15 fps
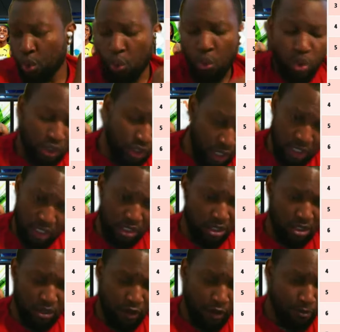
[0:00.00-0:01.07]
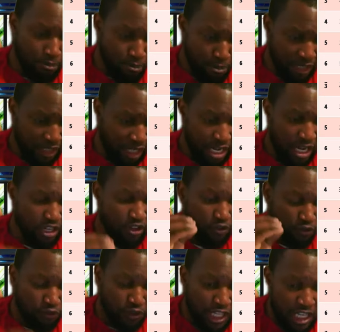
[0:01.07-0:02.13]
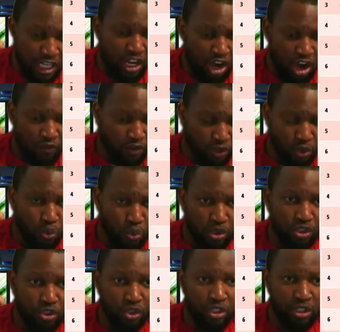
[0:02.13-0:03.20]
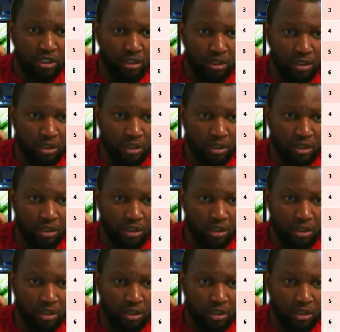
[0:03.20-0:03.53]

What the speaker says: totally better than the field of the 200.